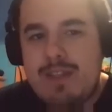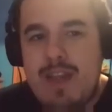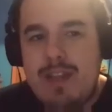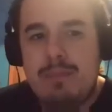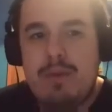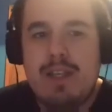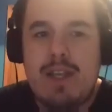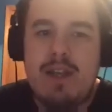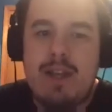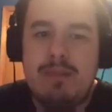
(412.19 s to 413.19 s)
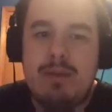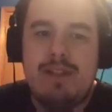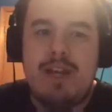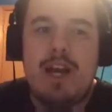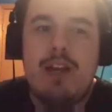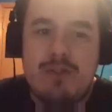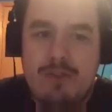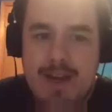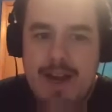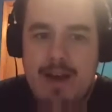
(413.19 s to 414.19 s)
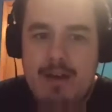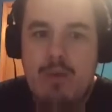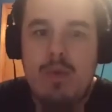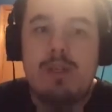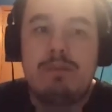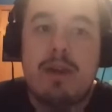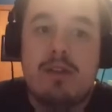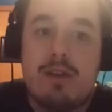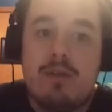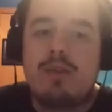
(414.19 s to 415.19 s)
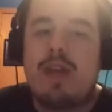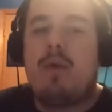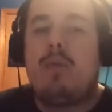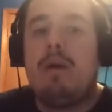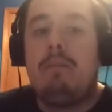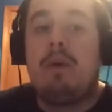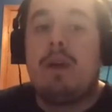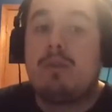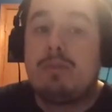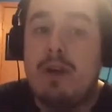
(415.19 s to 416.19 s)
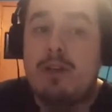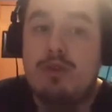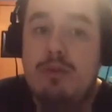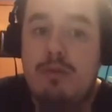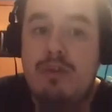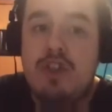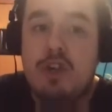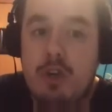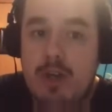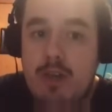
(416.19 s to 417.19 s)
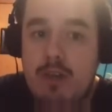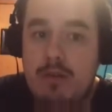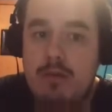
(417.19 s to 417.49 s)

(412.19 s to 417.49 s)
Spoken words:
It's plus 100 right now. It was at one point it was plus 230.